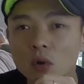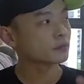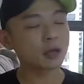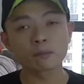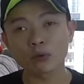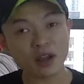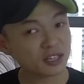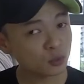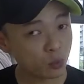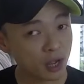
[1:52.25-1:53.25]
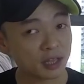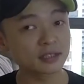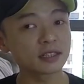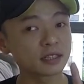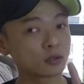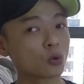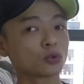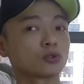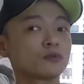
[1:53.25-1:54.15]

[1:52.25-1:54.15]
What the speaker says: Now price wise, it also